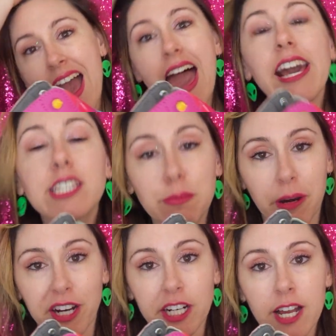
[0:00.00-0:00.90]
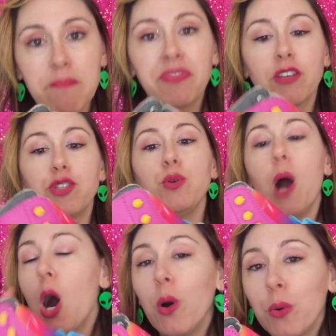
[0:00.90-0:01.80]
expert to
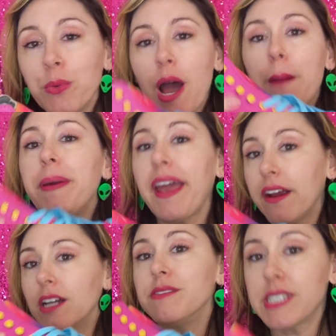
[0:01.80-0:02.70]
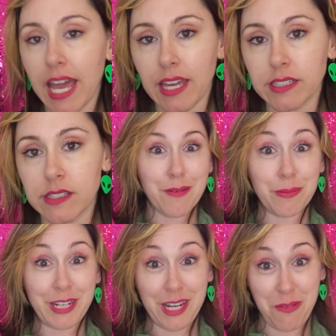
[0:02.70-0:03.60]
own a pair of skates.
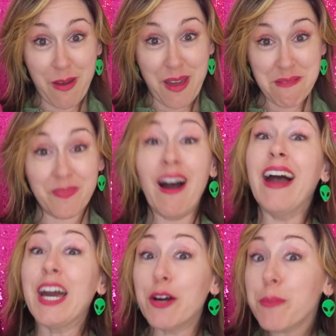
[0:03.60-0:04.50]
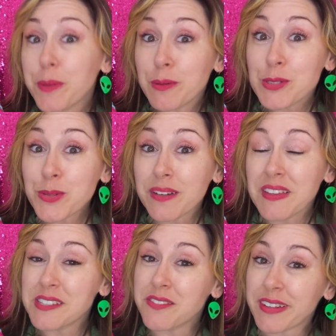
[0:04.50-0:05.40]
But anyway, I hope you enjoyed
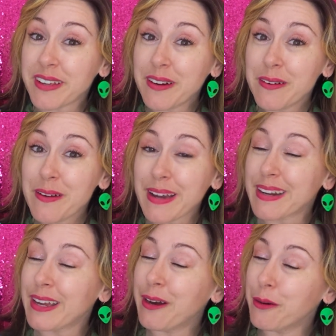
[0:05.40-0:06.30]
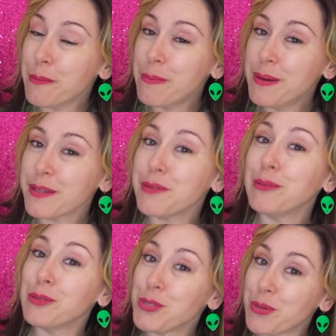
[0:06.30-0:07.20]
this video, and I hope you
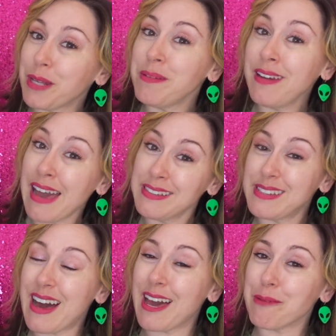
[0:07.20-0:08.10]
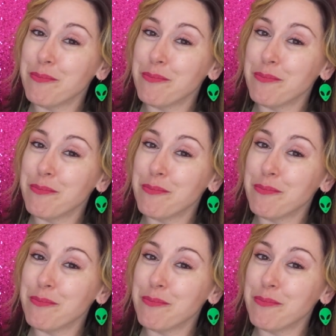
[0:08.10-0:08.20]
will join me next time